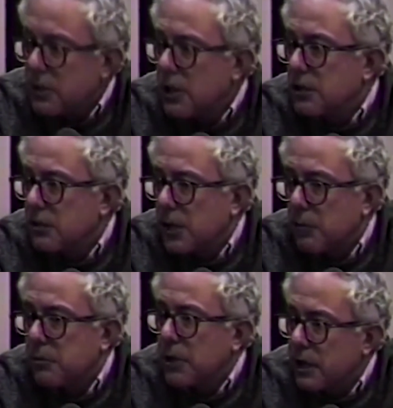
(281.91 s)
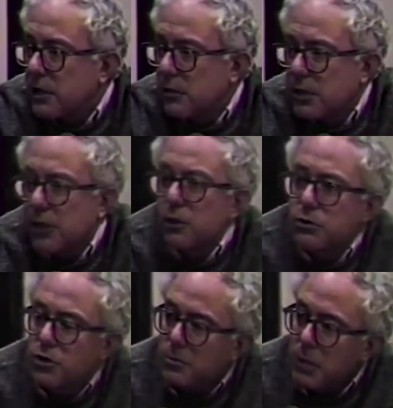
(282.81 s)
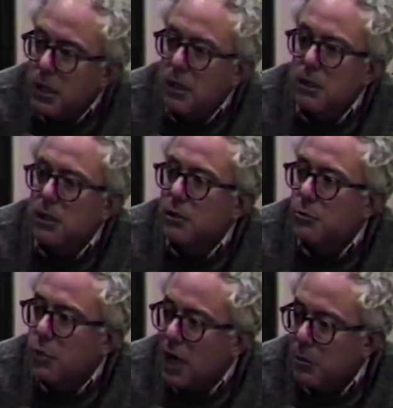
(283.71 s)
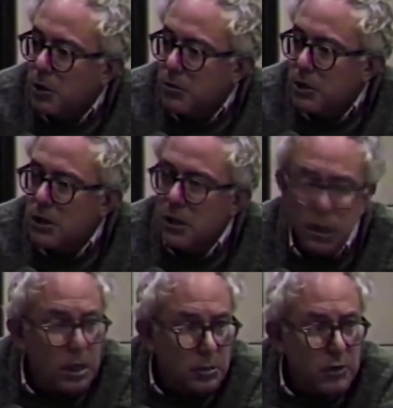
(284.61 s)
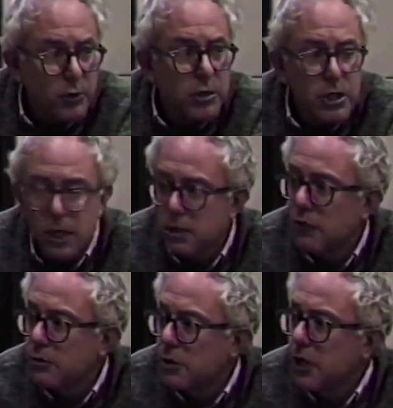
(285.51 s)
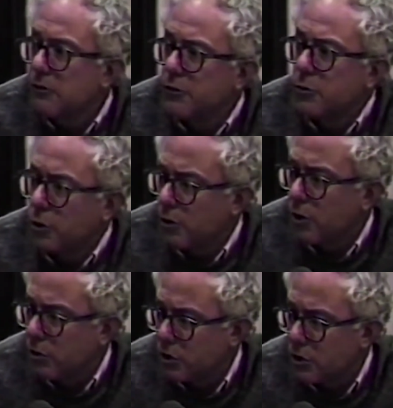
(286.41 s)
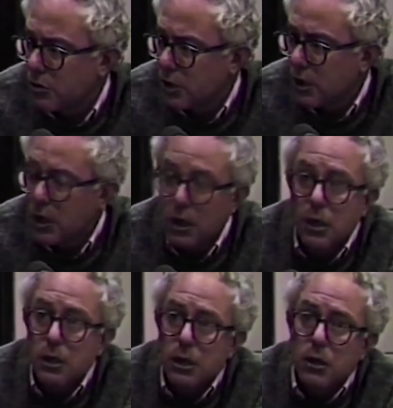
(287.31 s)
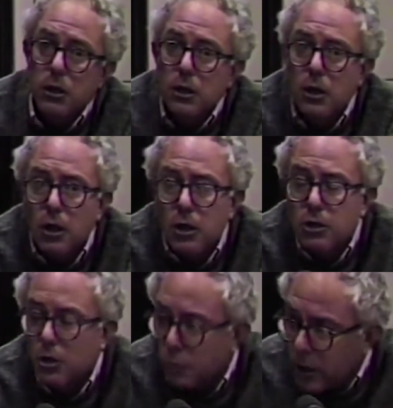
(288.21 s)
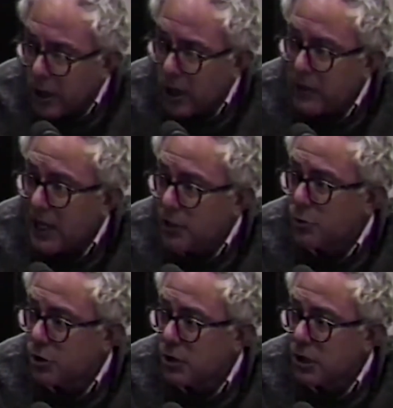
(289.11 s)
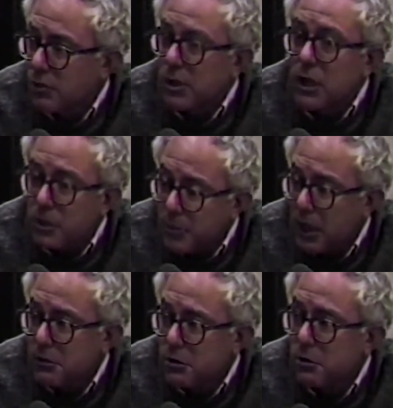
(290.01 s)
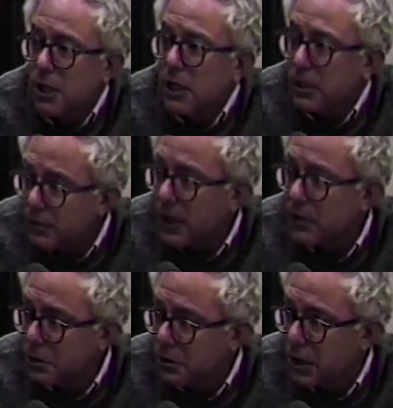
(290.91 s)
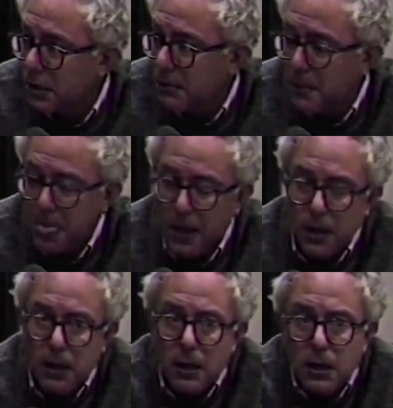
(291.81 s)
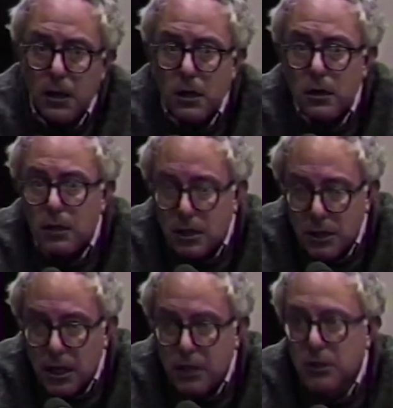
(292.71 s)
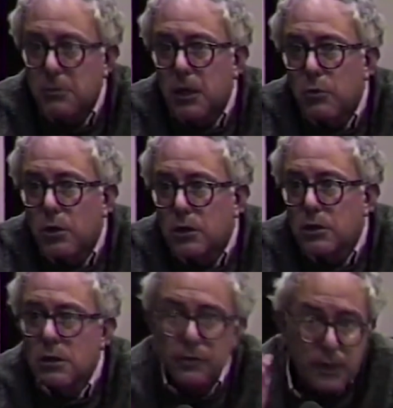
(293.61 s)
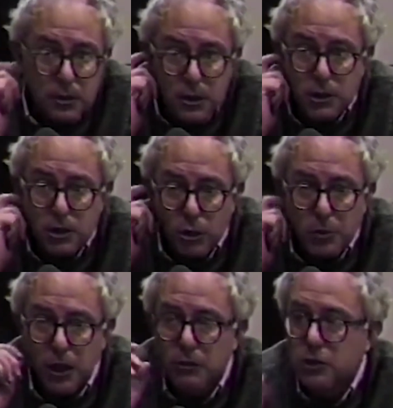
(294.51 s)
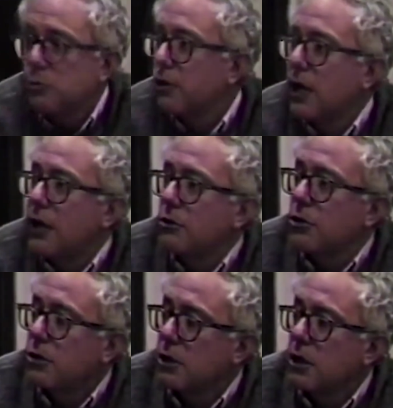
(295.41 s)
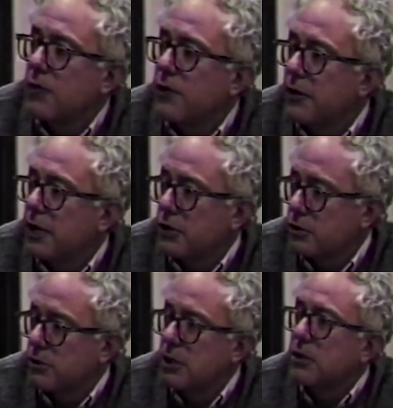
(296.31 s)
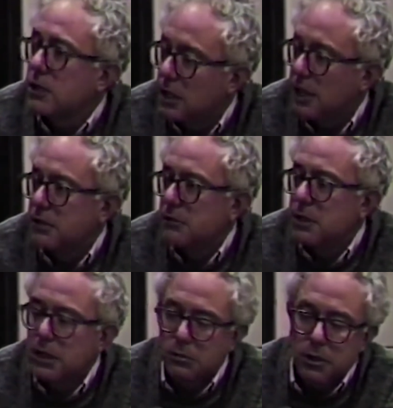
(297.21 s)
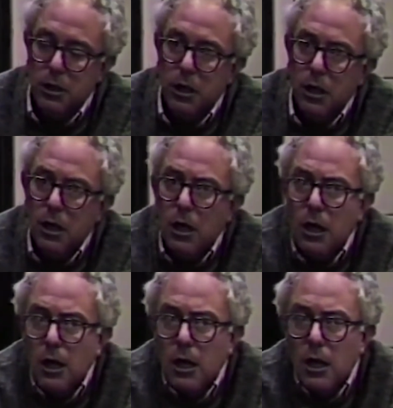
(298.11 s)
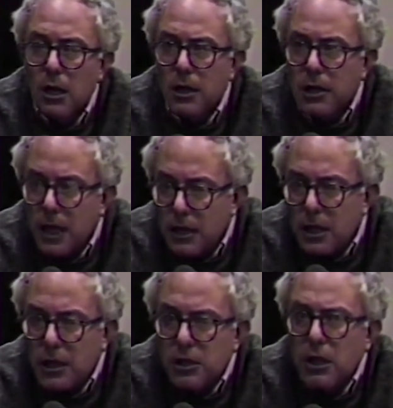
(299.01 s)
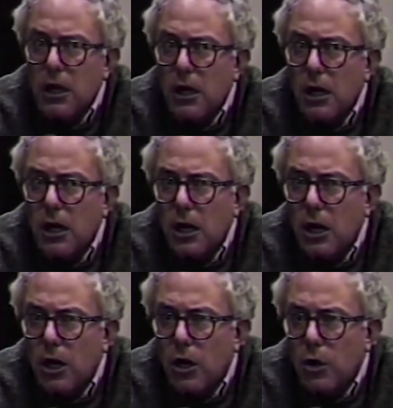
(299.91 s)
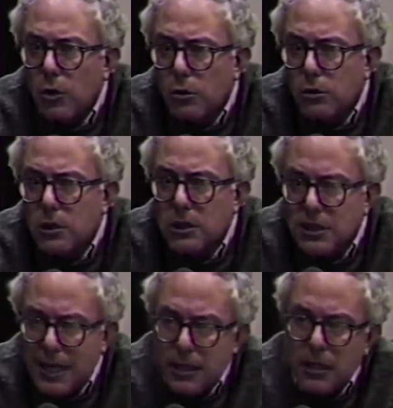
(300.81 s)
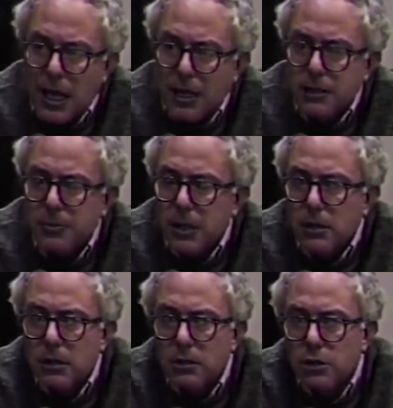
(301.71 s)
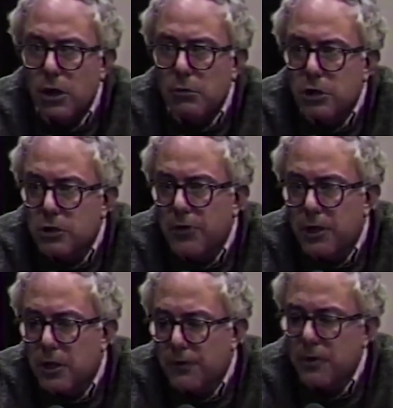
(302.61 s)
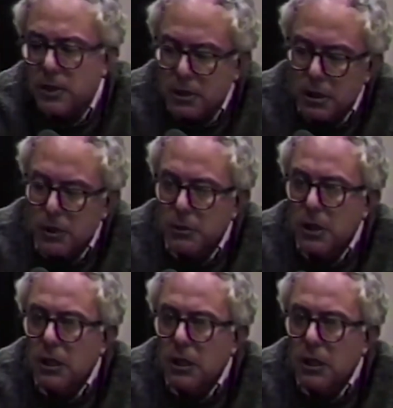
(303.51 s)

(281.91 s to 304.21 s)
needs some help. We've got to deal with that. Those are immediate problems. Before the day is over, we'll have a few more of those, okay? So on one hand, that's what you're dealing with, and you're paid to do that, and you've got to do that. Yesterday, somebody walks in, they felt that the snowplows weren't out early enough on their street. It has to be dealt with. Then there's a whole second aspect to the job, which is very different than dealing with